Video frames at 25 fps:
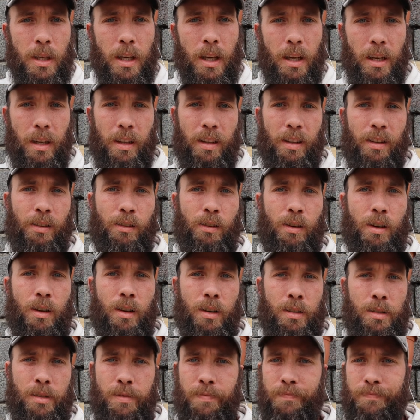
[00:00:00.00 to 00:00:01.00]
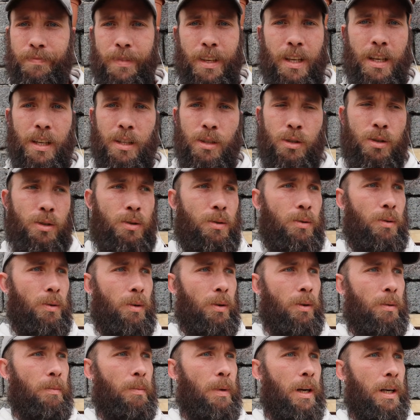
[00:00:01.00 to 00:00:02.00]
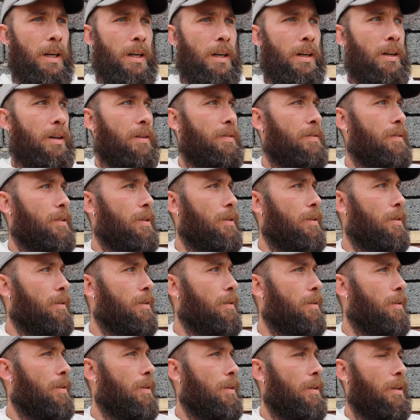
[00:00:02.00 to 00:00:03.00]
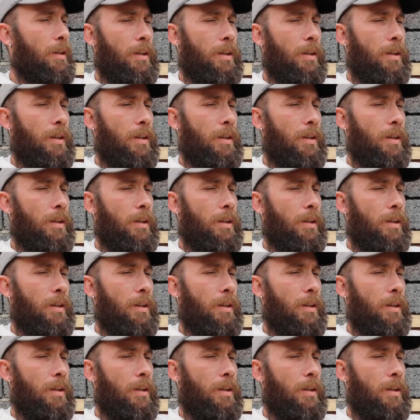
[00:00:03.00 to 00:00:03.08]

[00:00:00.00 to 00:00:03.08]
cutting the grass, as you do on a Monday afternoon.